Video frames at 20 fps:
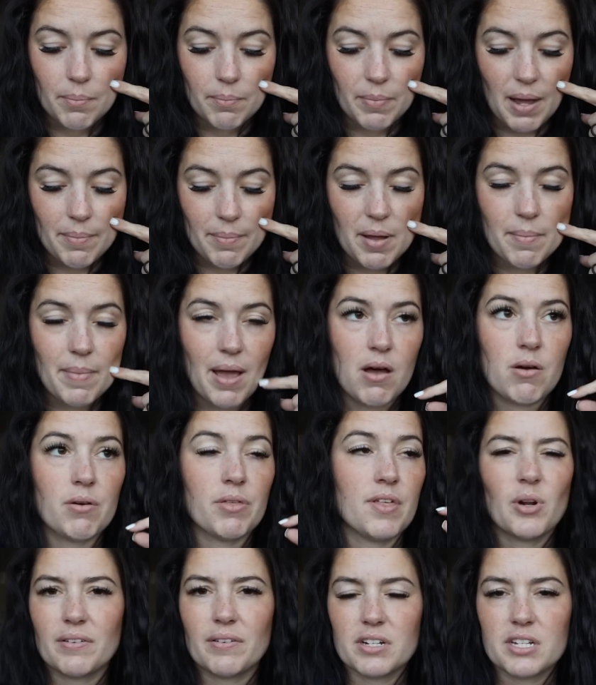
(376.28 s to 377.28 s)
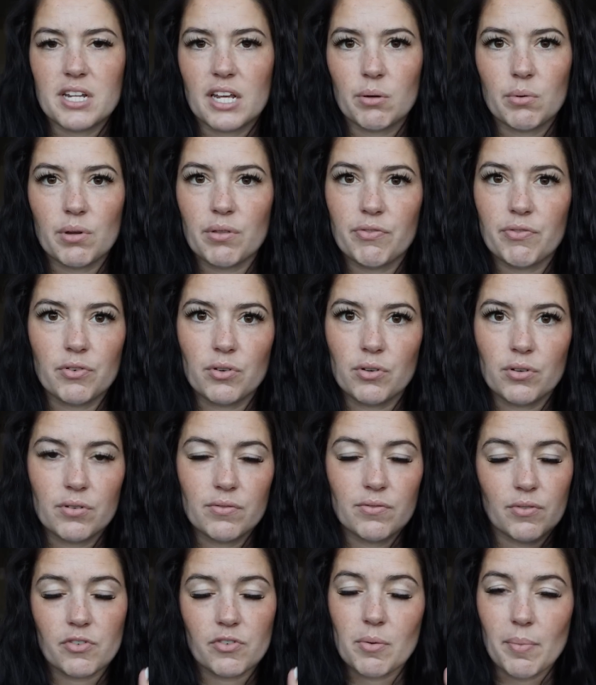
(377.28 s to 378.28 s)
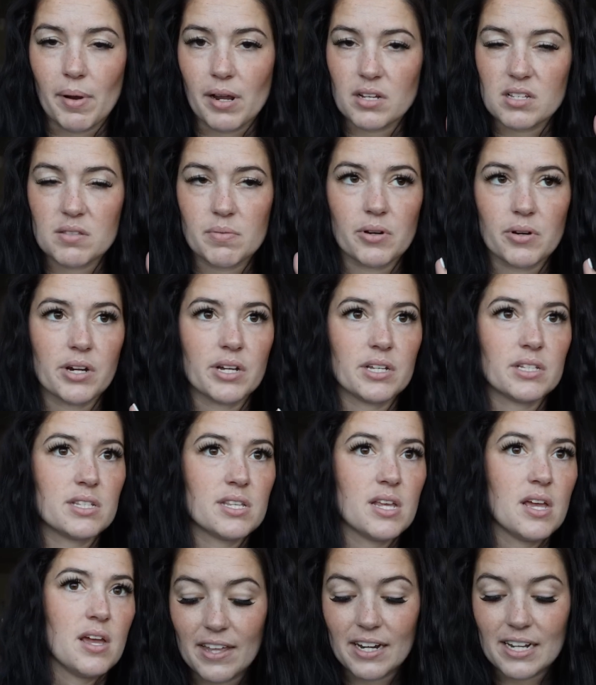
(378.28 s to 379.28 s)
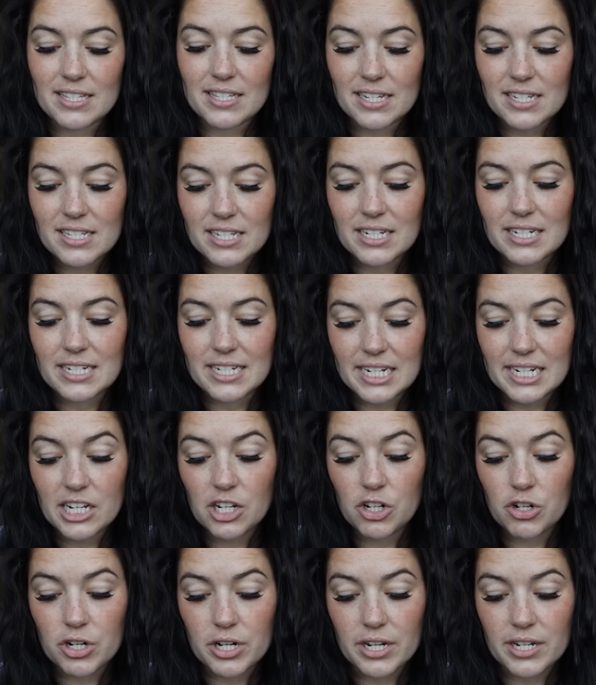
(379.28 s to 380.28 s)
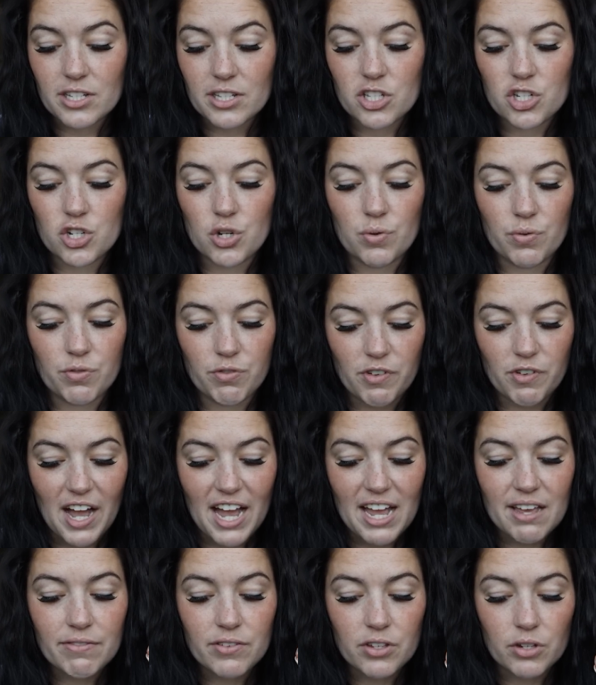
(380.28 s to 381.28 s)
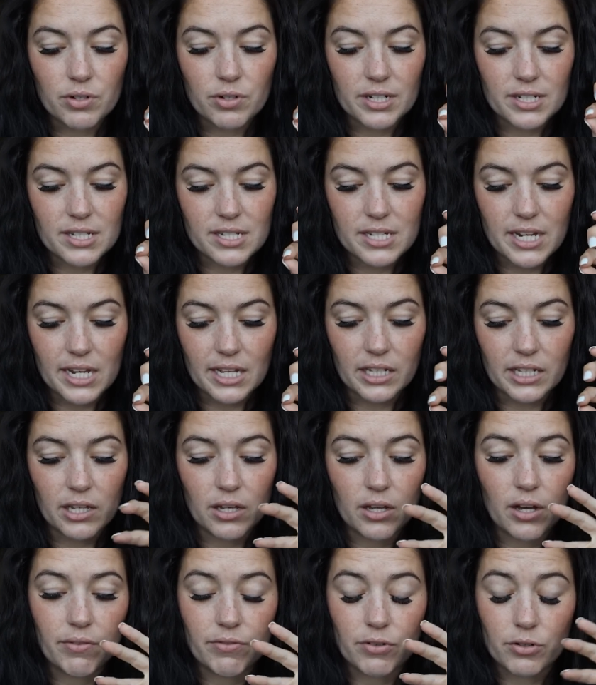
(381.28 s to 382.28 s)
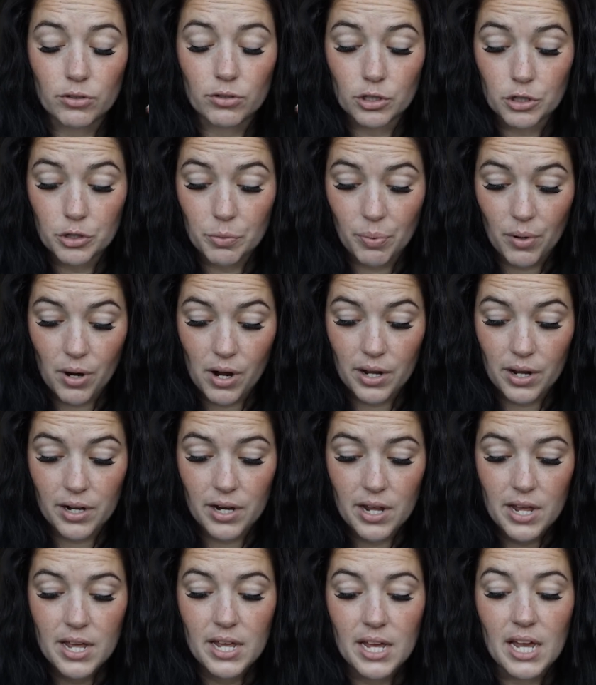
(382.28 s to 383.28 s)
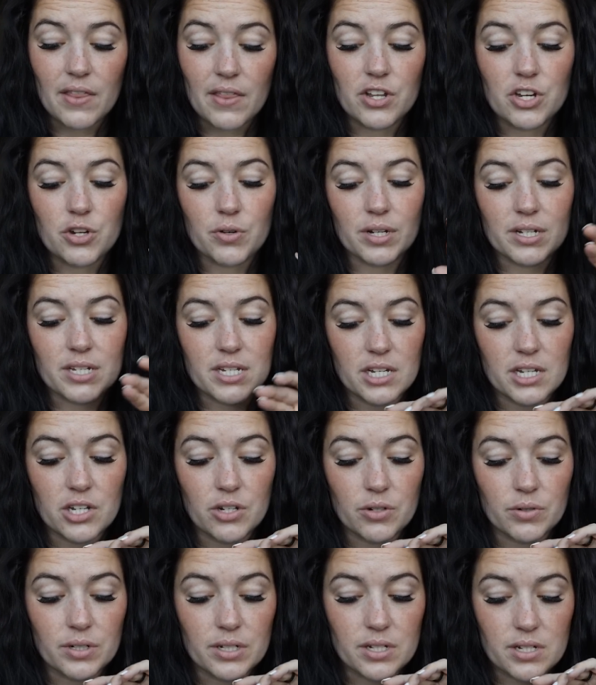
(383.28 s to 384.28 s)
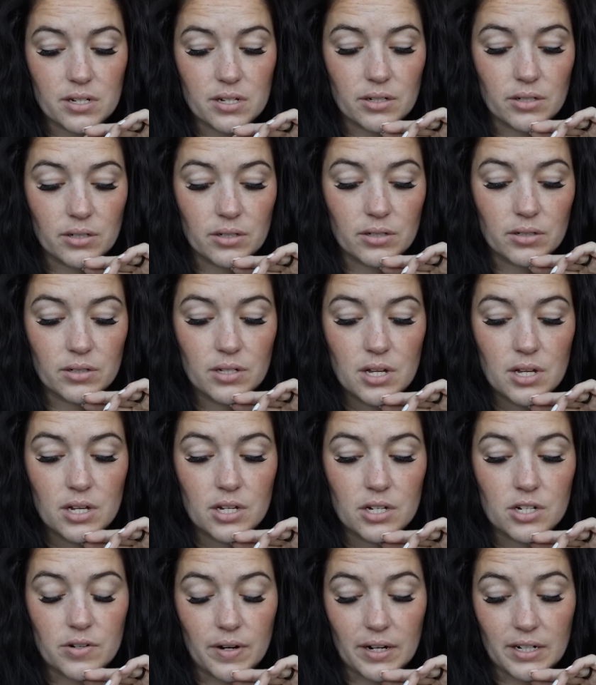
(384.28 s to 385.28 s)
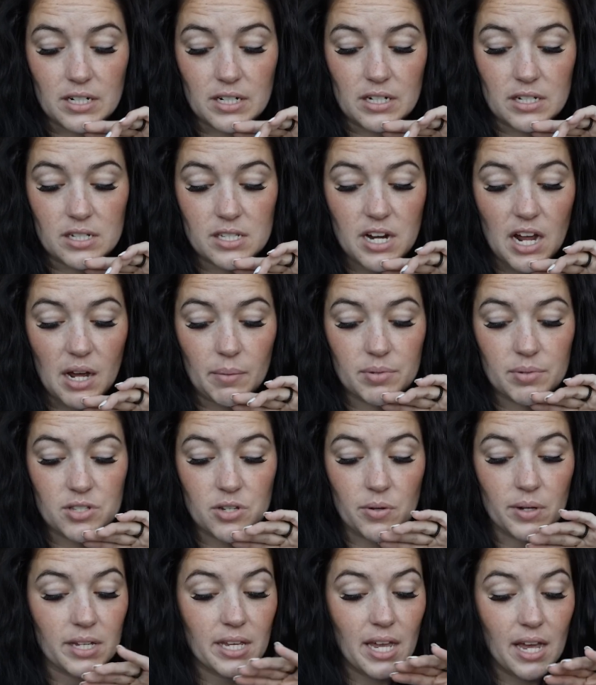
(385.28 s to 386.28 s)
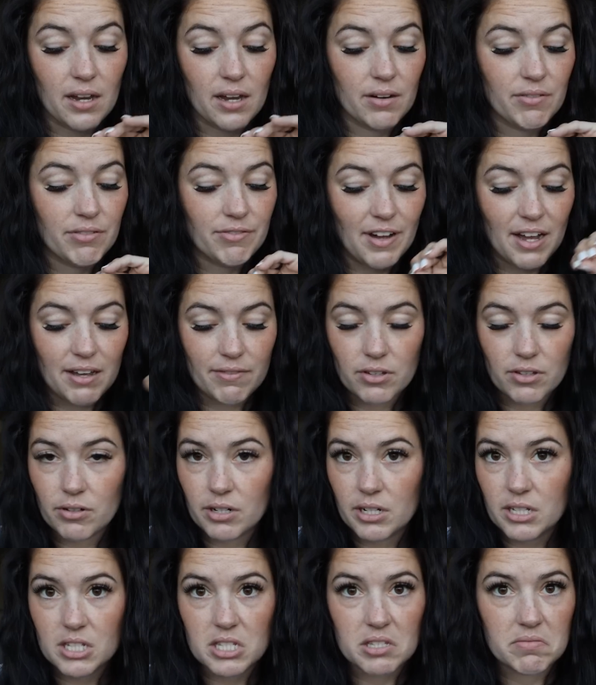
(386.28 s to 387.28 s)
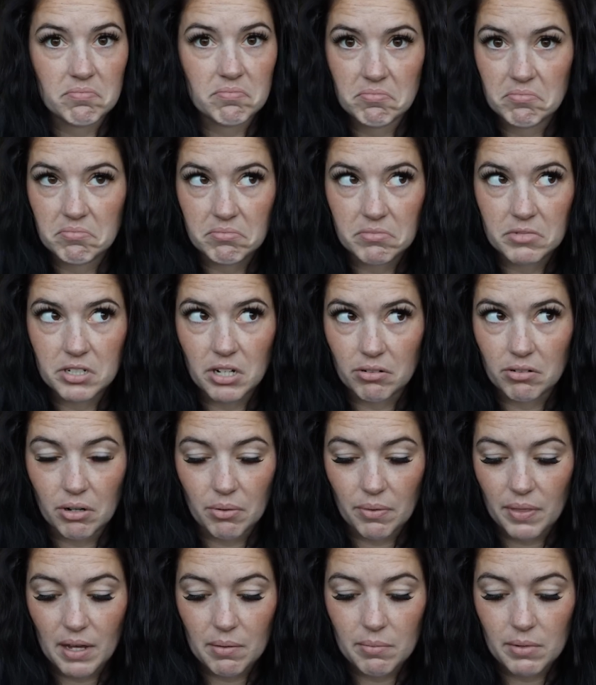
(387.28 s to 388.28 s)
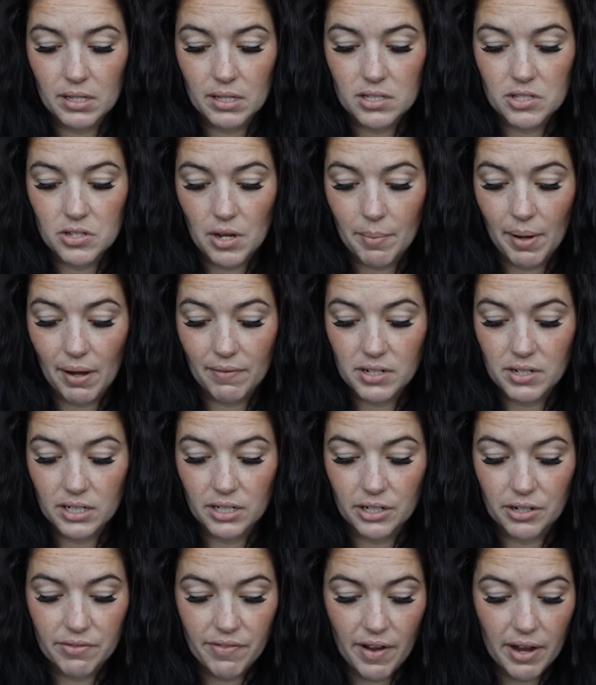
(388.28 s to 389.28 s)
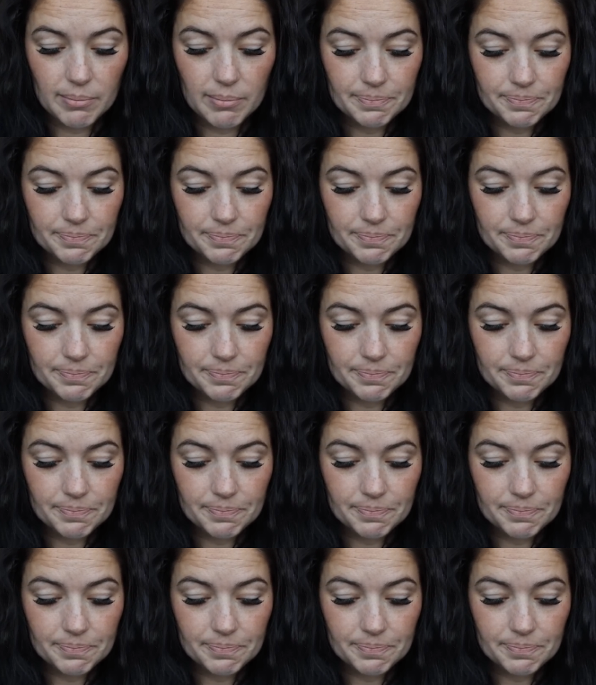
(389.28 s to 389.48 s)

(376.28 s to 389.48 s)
by my mouth. You don't have to take it with food, for my experience. And then it says to decrease to 5 units daily of your Lupron, and then you continue until directed to stop. So again, 5 units, don't know what that means, so I'm gonna have to clarify.